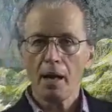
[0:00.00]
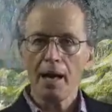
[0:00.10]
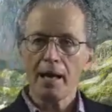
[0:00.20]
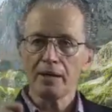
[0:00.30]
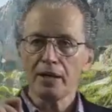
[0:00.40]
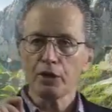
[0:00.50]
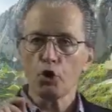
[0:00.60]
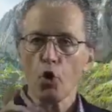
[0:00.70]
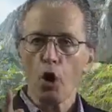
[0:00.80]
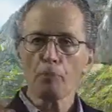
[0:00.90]
and
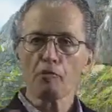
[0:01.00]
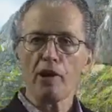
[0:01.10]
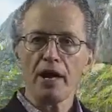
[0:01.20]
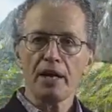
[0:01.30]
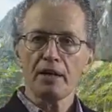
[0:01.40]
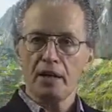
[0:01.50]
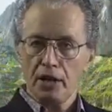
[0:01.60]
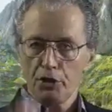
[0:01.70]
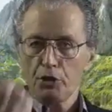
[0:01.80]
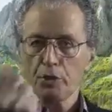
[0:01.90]
incorporate it
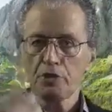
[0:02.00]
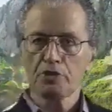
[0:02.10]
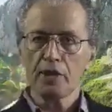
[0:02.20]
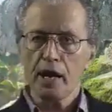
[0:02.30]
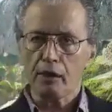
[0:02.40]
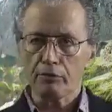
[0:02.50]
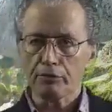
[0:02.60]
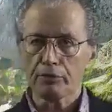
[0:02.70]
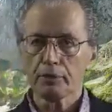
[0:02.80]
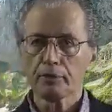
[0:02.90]
into itself.
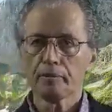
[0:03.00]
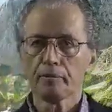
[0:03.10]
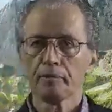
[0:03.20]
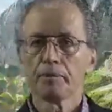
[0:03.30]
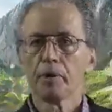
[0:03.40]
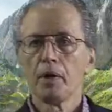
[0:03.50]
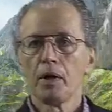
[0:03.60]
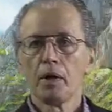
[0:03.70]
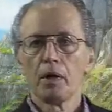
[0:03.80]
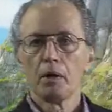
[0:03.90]

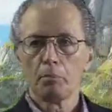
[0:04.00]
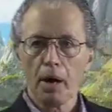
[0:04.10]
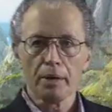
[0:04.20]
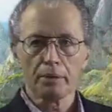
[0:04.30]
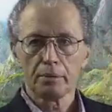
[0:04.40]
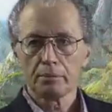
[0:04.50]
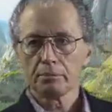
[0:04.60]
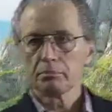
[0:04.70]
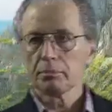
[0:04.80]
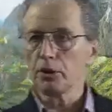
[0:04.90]
But
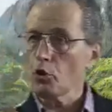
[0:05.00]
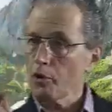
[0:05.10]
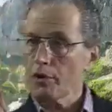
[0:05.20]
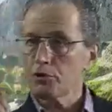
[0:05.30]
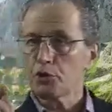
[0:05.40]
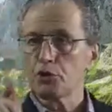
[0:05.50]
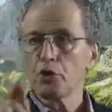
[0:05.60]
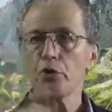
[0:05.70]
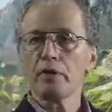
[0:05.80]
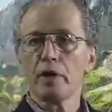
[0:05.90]
in order to
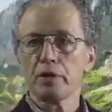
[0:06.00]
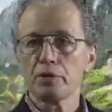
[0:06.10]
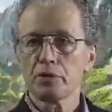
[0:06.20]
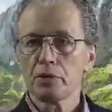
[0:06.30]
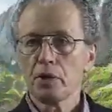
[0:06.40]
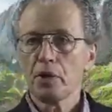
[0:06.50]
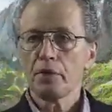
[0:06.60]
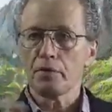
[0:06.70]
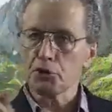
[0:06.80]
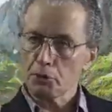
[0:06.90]
do this,
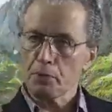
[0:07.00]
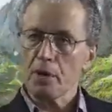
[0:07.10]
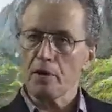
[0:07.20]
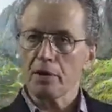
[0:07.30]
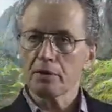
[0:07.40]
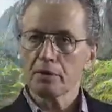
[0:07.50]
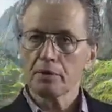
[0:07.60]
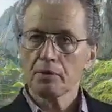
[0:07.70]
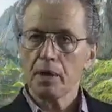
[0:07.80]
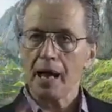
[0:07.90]
the spirit,
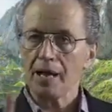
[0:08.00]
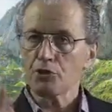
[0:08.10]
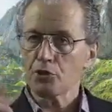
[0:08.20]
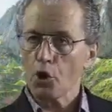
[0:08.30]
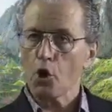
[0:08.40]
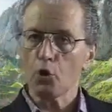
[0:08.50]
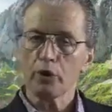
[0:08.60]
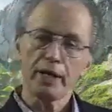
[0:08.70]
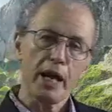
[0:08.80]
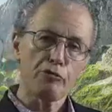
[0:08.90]
as
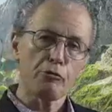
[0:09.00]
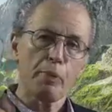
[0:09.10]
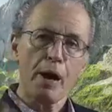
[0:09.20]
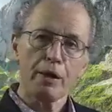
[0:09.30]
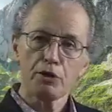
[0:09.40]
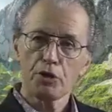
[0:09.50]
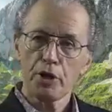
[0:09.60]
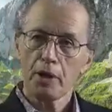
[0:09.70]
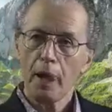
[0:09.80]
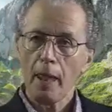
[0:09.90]
soul in
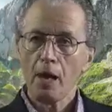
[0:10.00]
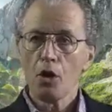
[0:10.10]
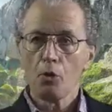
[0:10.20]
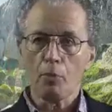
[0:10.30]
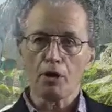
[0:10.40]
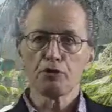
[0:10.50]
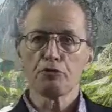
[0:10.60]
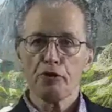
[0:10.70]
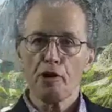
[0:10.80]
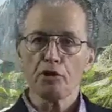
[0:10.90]
anthropology, must
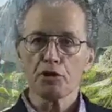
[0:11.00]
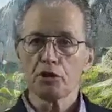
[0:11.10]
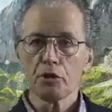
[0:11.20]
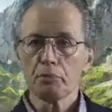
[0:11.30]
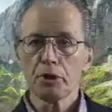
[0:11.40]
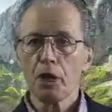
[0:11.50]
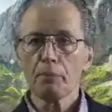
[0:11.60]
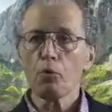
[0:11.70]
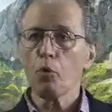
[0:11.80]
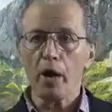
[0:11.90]
first
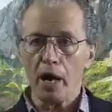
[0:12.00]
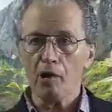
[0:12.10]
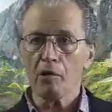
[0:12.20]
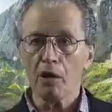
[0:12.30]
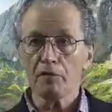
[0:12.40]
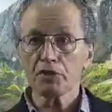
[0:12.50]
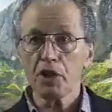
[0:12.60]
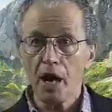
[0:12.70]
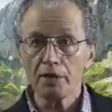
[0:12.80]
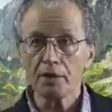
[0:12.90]
become aware of its
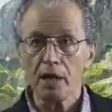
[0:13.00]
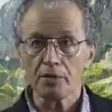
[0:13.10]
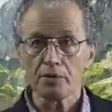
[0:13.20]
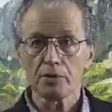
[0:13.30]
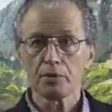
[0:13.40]
contents,